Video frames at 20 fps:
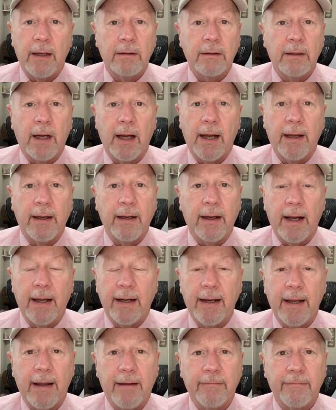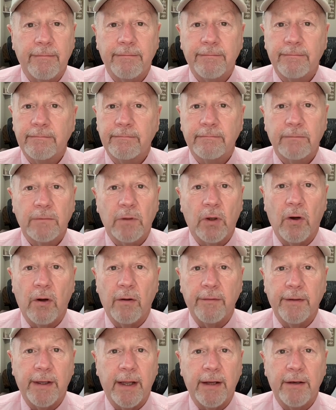I'd have all
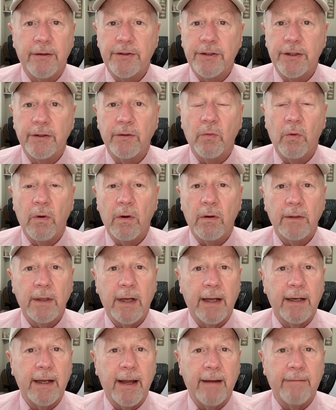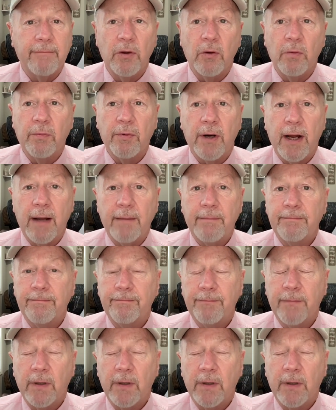the energy in the world. I'd have no problem.